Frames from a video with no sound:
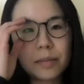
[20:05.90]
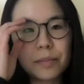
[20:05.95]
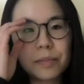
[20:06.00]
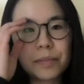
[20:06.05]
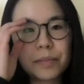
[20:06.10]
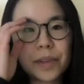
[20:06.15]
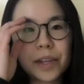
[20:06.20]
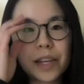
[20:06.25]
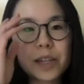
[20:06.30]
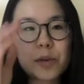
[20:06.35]

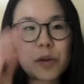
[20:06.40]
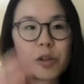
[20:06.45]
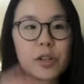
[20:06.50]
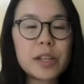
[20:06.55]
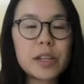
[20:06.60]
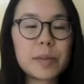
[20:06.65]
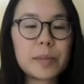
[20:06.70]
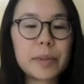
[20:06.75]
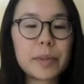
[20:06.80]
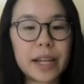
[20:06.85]
especially in
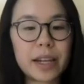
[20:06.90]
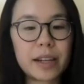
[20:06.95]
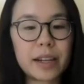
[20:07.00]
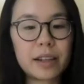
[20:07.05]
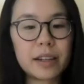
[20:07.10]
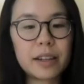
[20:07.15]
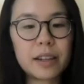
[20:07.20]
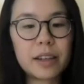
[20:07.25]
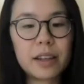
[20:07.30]
the beginning.